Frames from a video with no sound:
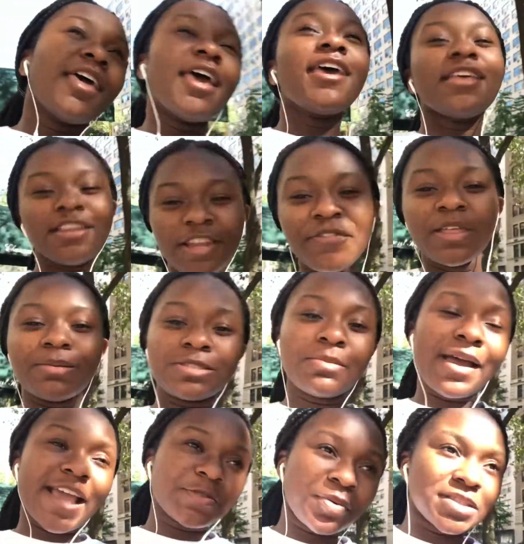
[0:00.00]
it lived up to
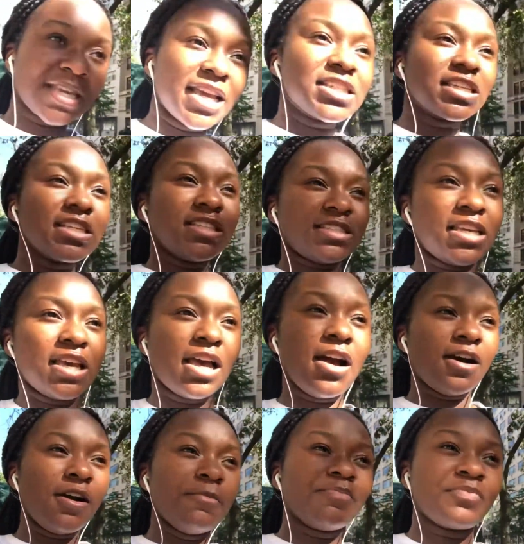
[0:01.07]
my expectations
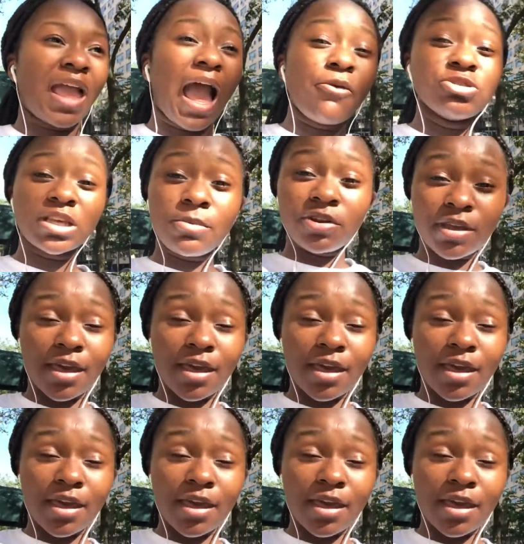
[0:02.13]
um i was able to